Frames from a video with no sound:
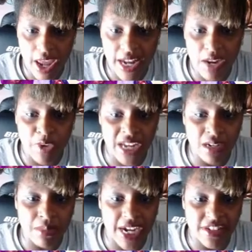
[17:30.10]
it
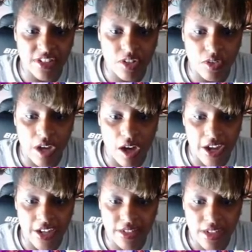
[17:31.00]
randomizes too,
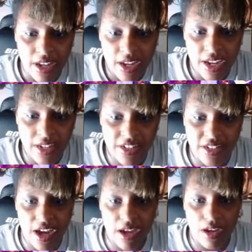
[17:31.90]
guys. It does
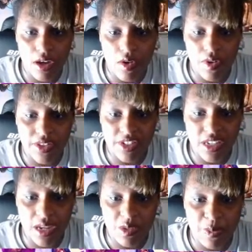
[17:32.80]
not go in the
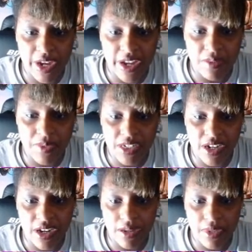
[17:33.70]
same spot every
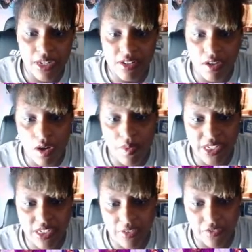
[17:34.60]
time. It is
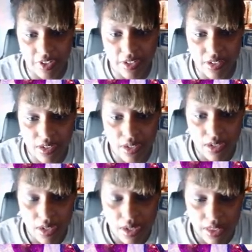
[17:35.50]
always different.
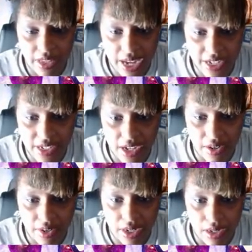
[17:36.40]
That is
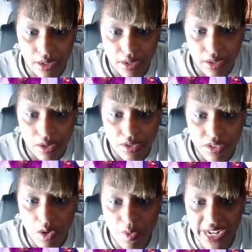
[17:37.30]
scary.
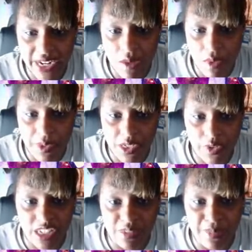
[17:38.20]
So right now what we're
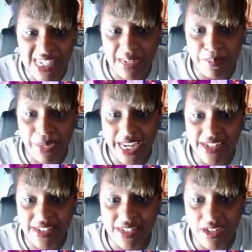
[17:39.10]
doing is mise en
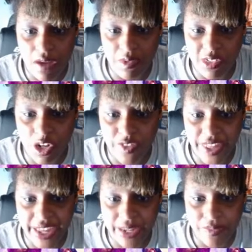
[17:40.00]
place. Y'all will know
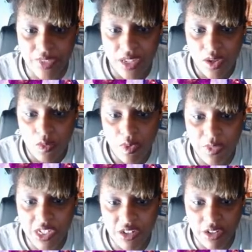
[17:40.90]
that when
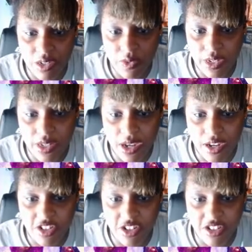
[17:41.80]
we start doing uh, sh